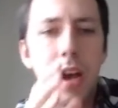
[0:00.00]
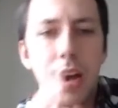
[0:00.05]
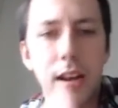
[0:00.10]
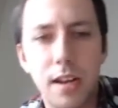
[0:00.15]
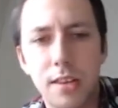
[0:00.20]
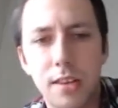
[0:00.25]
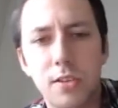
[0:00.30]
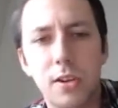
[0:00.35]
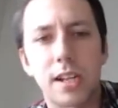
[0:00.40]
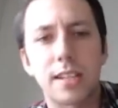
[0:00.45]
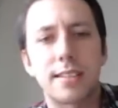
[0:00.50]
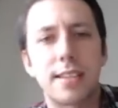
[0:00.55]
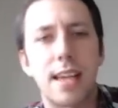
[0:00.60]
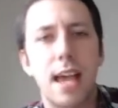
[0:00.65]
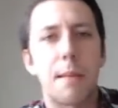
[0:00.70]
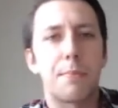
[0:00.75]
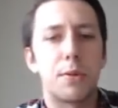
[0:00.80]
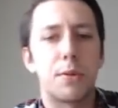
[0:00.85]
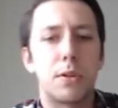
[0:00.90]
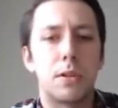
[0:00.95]
another
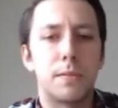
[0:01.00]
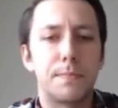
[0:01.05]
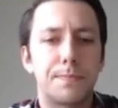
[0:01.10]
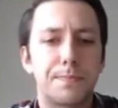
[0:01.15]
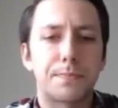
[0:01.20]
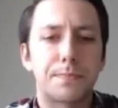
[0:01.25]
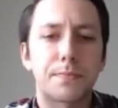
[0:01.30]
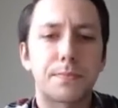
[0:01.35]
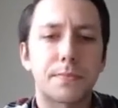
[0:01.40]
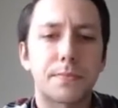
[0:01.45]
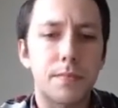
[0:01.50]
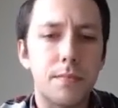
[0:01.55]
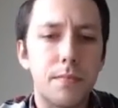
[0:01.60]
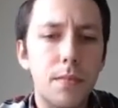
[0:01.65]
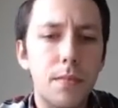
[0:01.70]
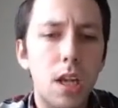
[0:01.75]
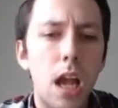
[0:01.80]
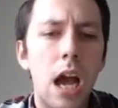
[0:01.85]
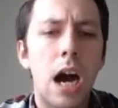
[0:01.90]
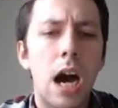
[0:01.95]
example
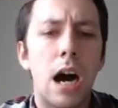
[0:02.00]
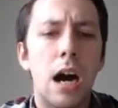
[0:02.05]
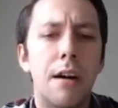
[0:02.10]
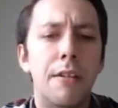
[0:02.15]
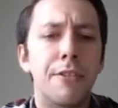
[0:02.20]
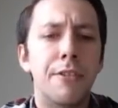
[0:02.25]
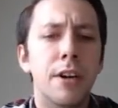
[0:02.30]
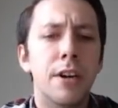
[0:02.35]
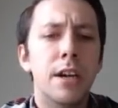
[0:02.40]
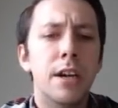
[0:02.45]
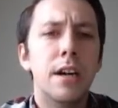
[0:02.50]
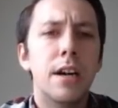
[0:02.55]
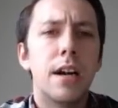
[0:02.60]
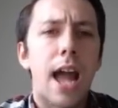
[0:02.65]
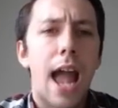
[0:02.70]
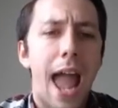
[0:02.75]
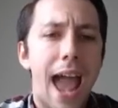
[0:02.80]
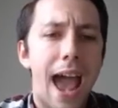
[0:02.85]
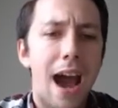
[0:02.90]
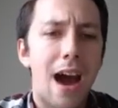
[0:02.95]
of
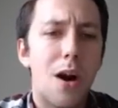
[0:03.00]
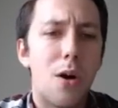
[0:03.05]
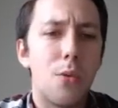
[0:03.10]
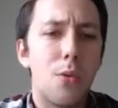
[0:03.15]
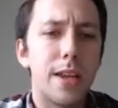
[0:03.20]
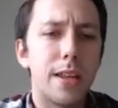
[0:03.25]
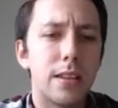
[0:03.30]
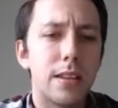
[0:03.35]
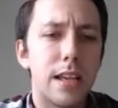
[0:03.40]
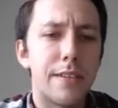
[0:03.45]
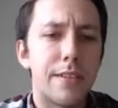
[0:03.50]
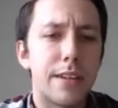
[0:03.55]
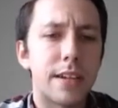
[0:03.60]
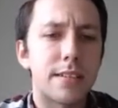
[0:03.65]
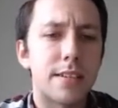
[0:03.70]
how we live in a